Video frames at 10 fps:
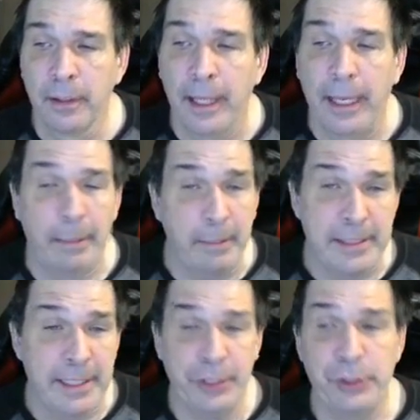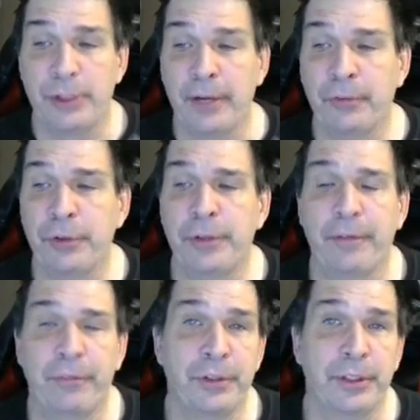And I'm not saying you should ever do
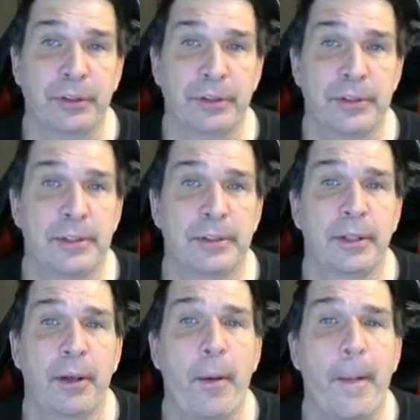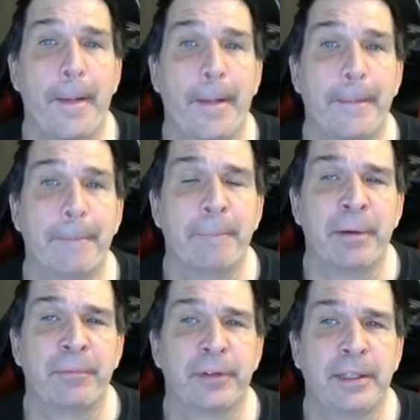that for adults.
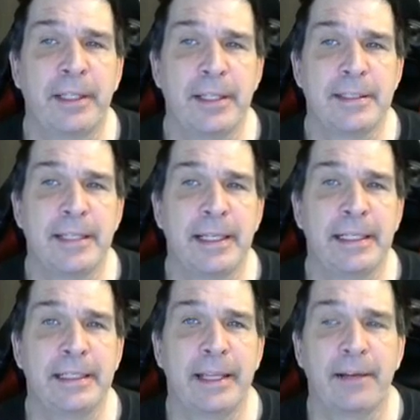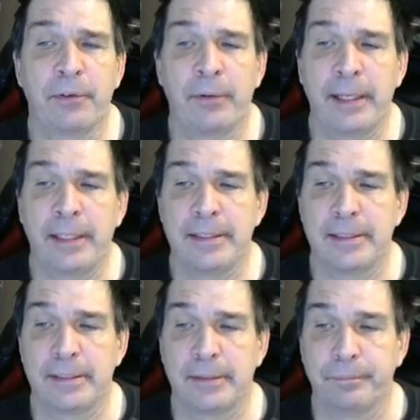But for kids, they need to have a ranking
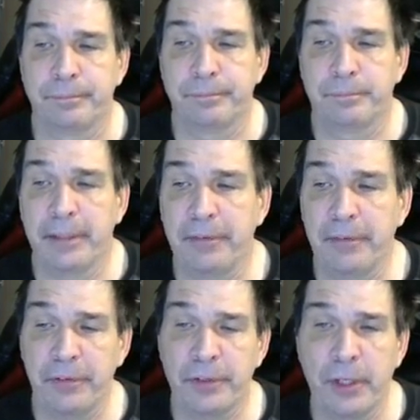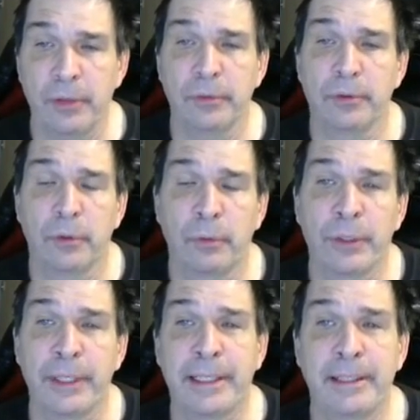system. But even if you don't, a
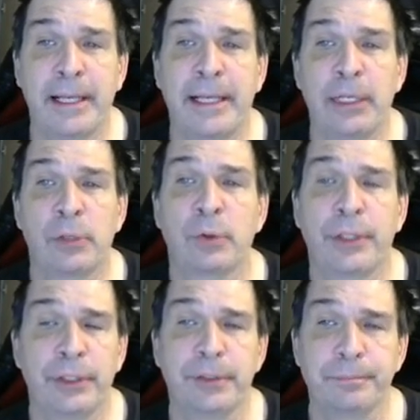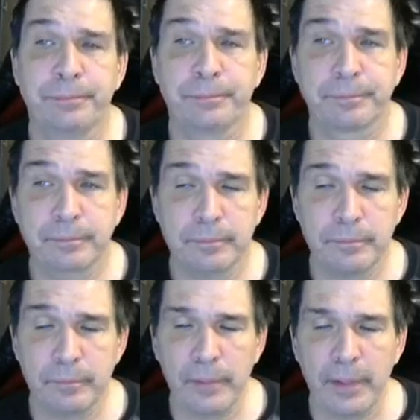rotating curriculum
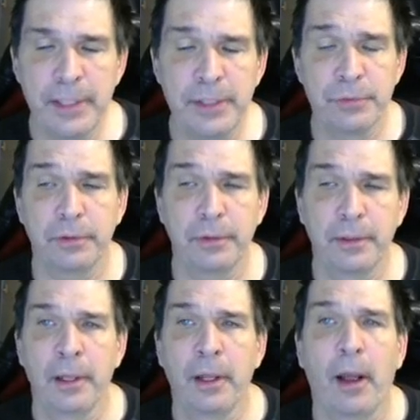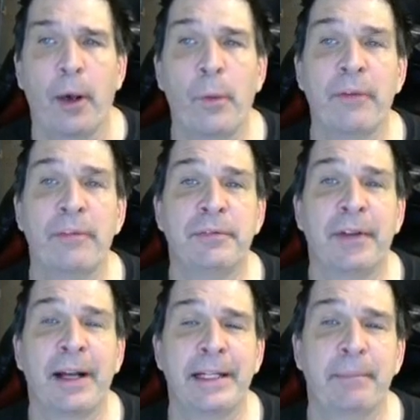is a way of
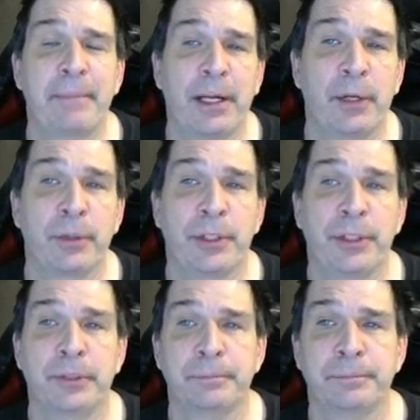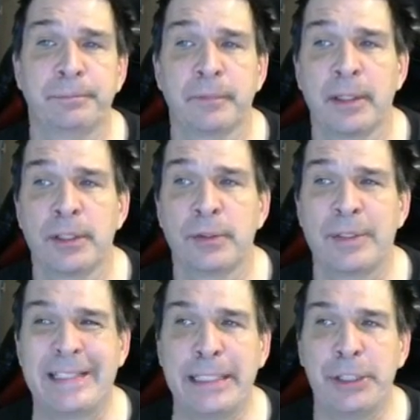dividing up that curriculum so
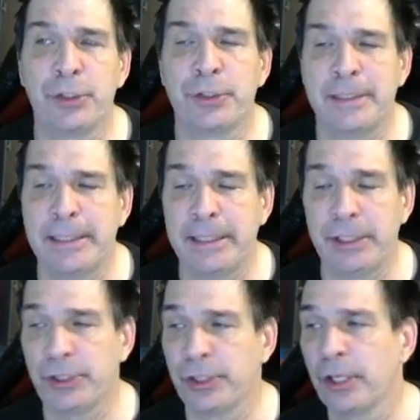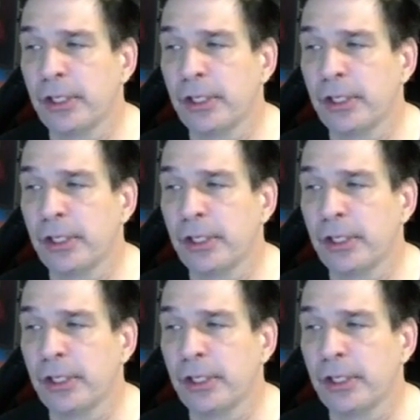it's easier to teach.